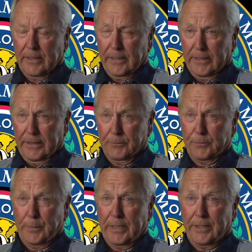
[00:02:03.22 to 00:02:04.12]
And it
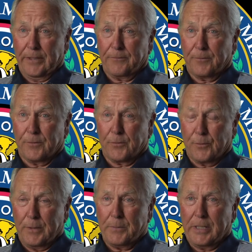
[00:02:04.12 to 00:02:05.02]
was big enough for
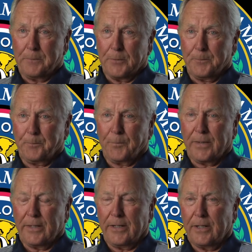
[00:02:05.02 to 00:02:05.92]
3 people.
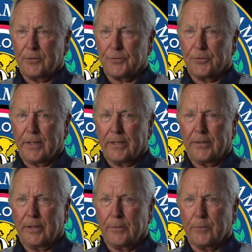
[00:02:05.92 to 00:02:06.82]
They also had
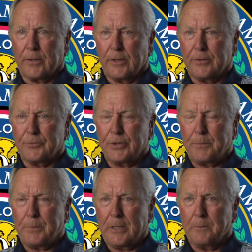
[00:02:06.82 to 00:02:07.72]
another one called
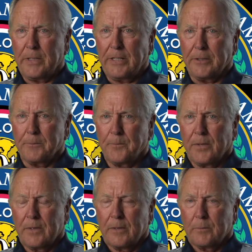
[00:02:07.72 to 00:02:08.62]
GP Medium,
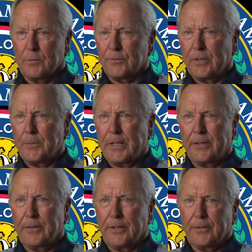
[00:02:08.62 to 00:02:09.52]
but
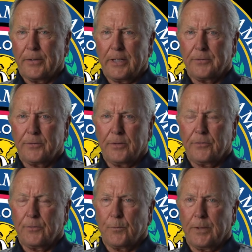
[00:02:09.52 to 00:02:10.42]
somehow or other, I
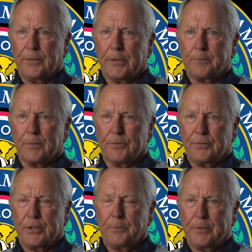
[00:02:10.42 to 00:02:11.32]
usually wound up in the
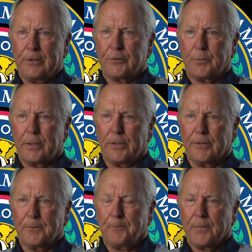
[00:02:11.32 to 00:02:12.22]
GP
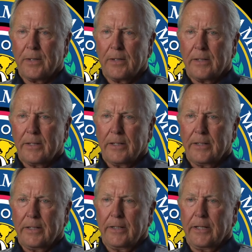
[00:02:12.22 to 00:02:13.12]
Small.
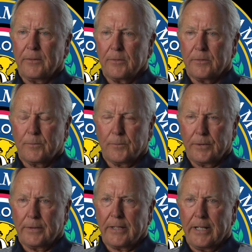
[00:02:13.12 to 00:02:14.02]
And in that
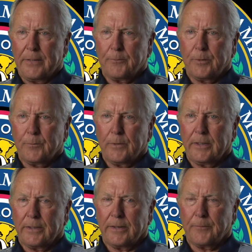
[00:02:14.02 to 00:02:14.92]
one time
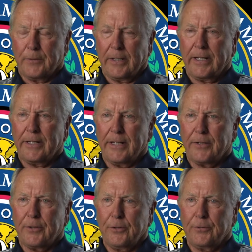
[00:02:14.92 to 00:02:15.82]
when I had
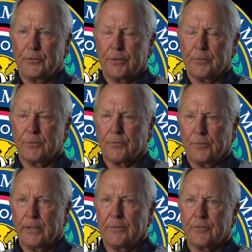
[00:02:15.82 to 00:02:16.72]
that hooch, there was
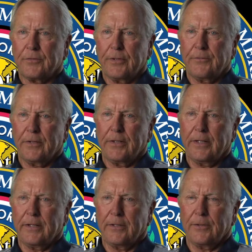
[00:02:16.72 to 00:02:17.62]
3 of us living in
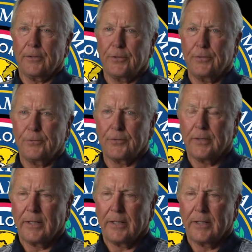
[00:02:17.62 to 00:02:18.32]
that little hooch.